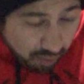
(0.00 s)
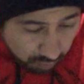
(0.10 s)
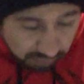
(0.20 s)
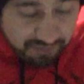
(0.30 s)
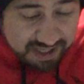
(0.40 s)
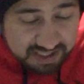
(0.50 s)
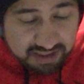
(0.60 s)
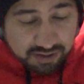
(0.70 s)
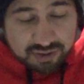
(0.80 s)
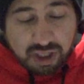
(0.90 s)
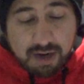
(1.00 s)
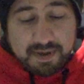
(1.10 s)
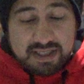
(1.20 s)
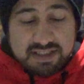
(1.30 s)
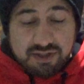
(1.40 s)
or finding another job,
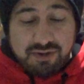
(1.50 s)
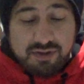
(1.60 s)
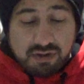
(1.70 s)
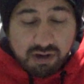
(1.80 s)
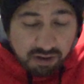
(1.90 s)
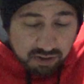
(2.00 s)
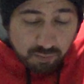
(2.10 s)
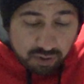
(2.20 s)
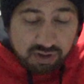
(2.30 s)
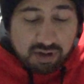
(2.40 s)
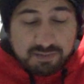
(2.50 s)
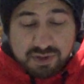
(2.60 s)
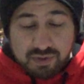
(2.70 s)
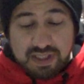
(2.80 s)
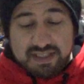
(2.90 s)
I can tell you you're a hard worker. I'm
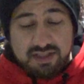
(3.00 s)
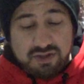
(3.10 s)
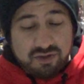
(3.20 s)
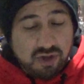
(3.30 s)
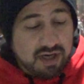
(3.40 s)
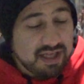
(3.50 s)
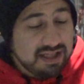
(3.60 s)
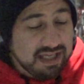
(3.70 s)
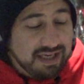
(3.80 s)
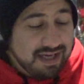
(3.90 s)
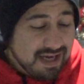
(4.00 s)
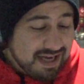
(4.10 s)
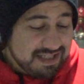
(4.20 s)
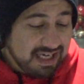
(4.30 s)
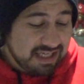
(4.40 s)
too lazy to draw anything
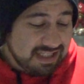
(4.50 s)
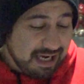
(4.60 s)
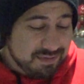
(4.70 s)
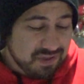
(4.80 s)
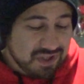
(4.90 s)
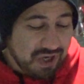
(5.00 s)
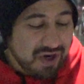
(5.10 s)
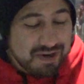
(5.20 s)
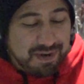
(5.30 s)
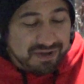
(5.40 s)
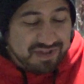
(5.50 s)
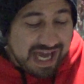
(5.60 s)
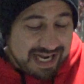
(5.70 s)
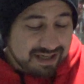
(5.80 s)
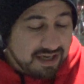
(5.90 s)
second time, so sorry about
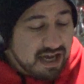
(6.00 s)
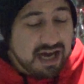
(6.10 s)
that.